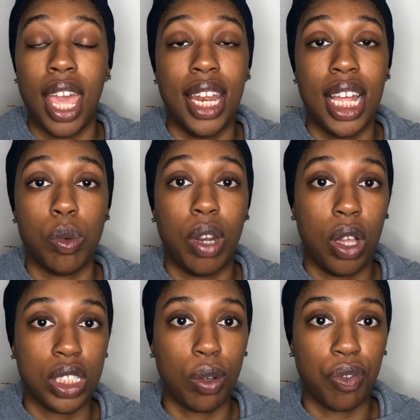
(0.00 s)
and that's when I
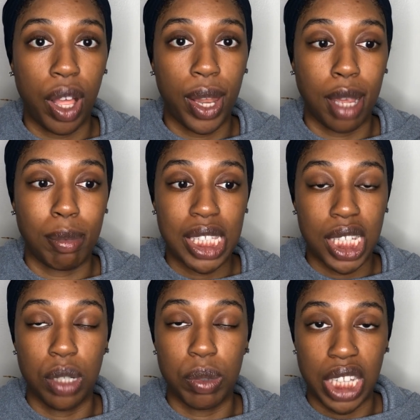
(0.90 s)
also felt like my
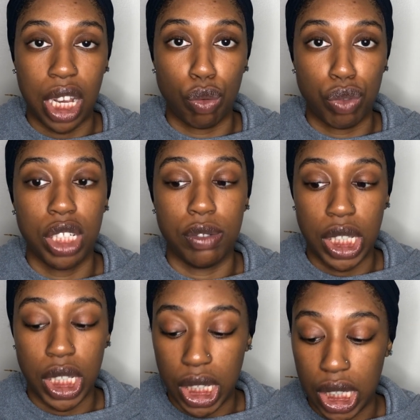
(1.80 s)
skin was like
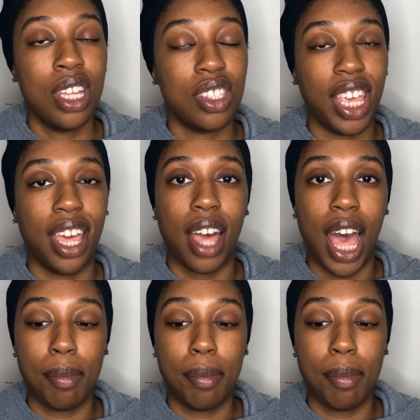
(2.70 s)
really clean. So yeah,